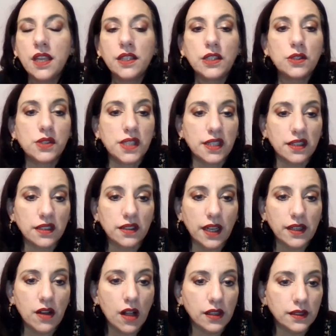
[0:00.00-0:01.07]
using the
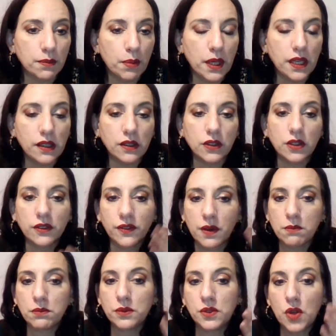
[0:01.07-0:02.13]
glycolic peel or
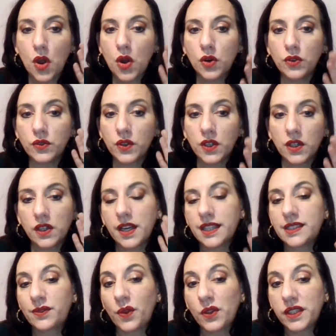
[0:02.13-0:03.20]
from over
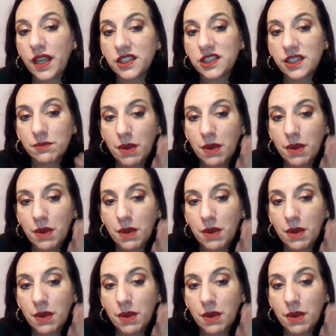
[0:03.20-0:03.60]
exfoliation,